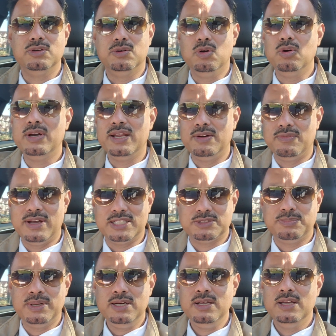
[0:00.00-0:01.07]
good
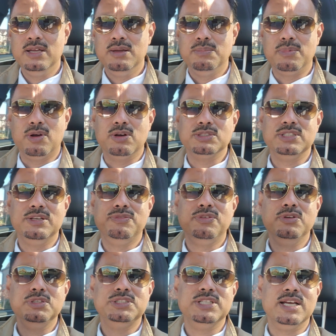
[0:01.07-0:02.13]
investment, because if
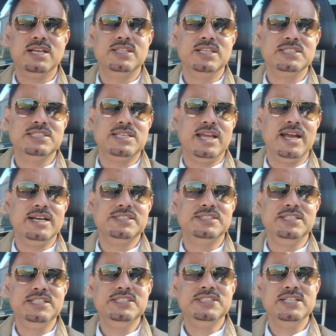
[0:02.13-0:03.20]
you check the
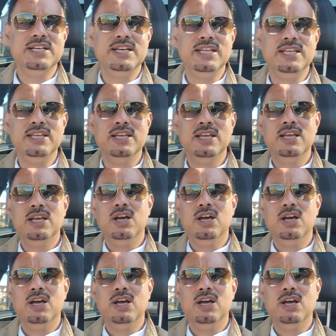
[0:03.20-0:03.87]
stats recently,